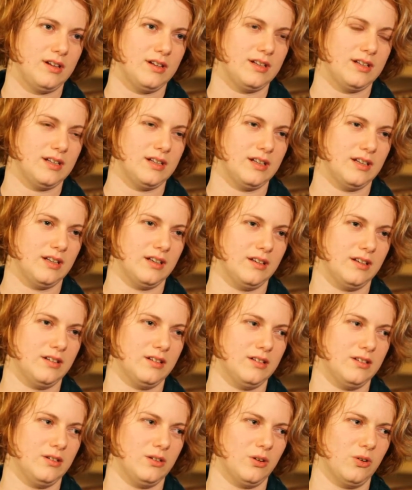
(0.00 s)

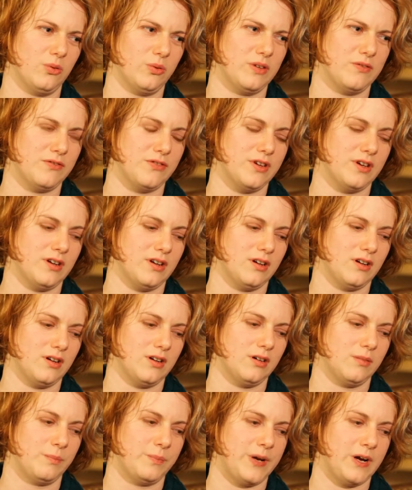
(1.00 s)
And, you know, if
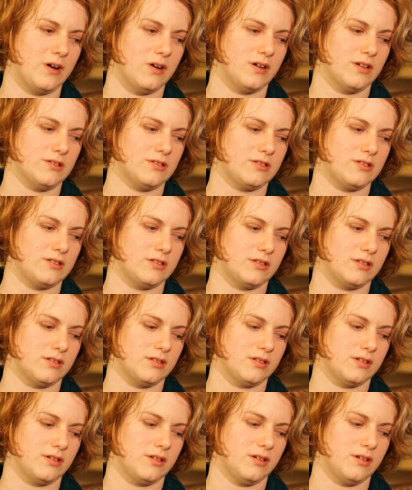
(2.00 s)
their parents
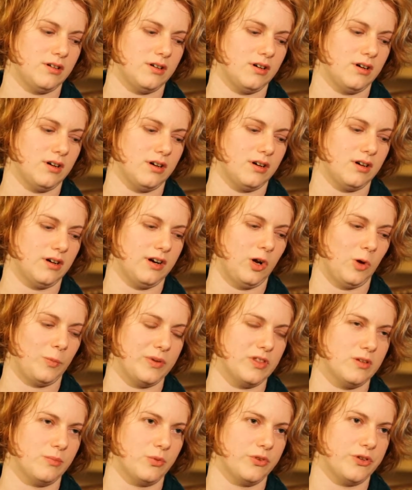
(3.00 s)
are
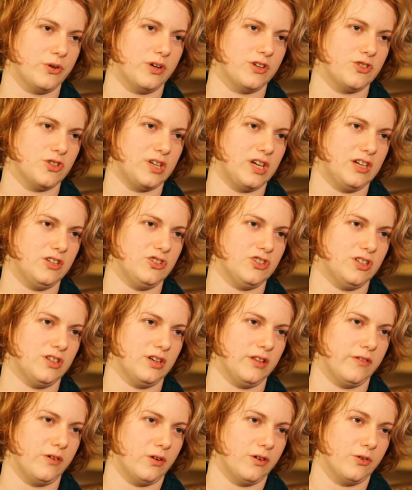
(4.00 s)
helping them with their
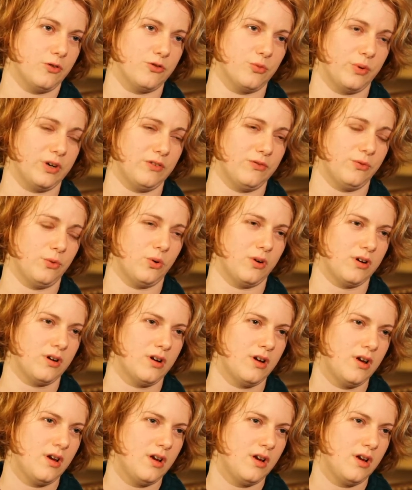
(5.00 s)
education and they're under 24,